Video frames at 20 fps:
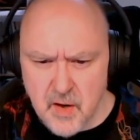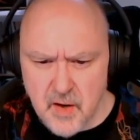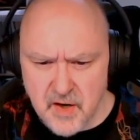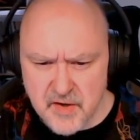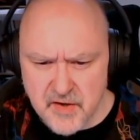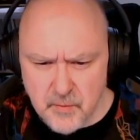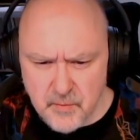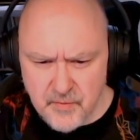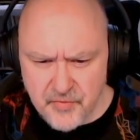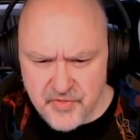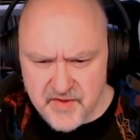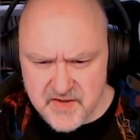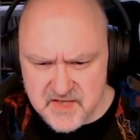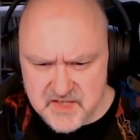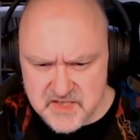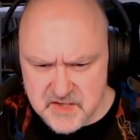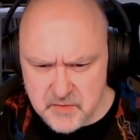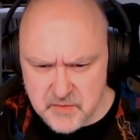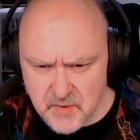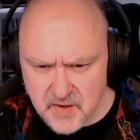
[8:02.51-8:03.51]
I know what
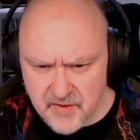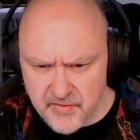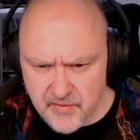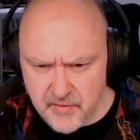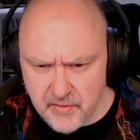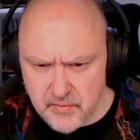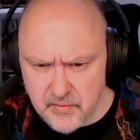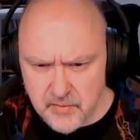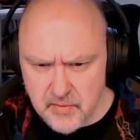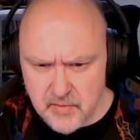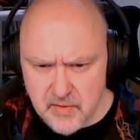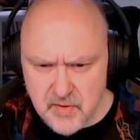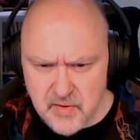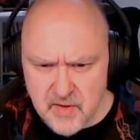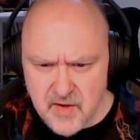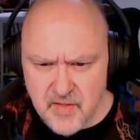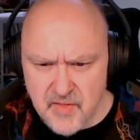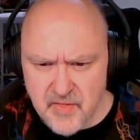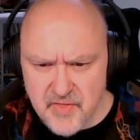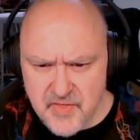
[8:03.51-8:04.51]
these two are though.
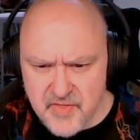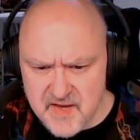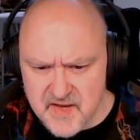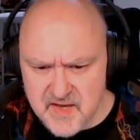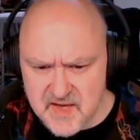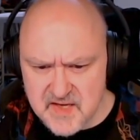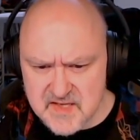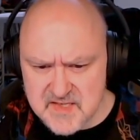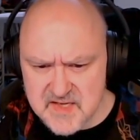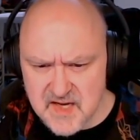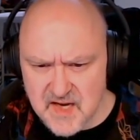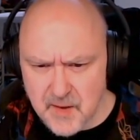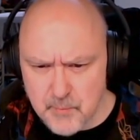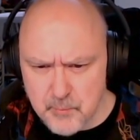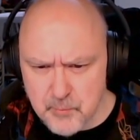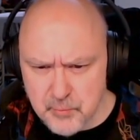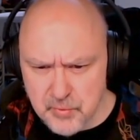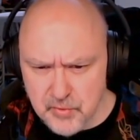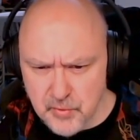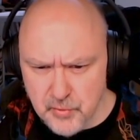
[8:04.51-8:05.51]
These are
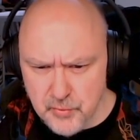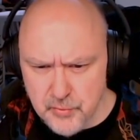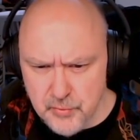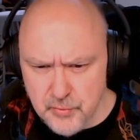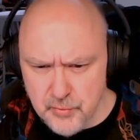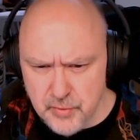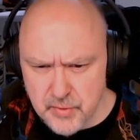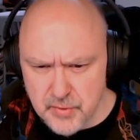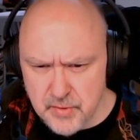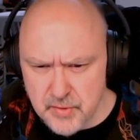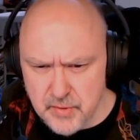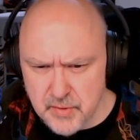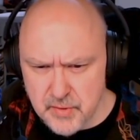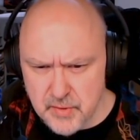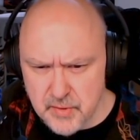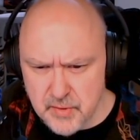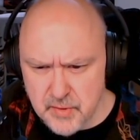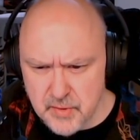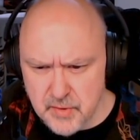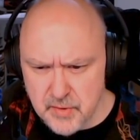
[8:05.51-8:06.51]
blue
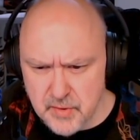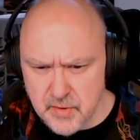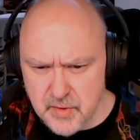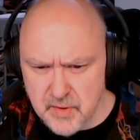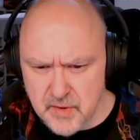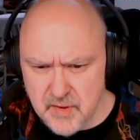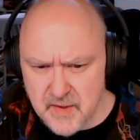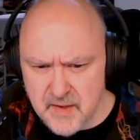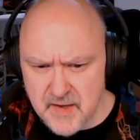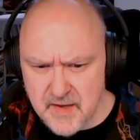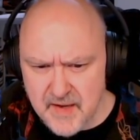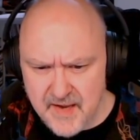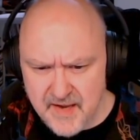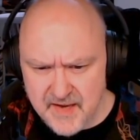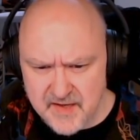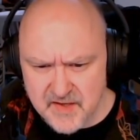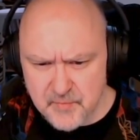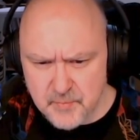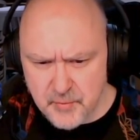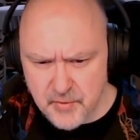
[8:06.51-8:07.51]

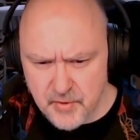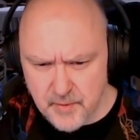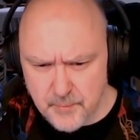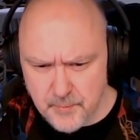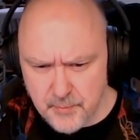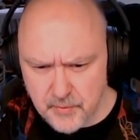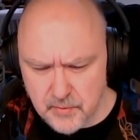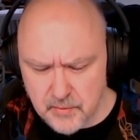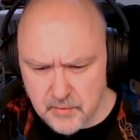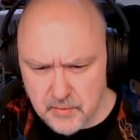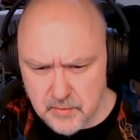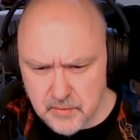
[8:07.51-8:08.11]
and purple.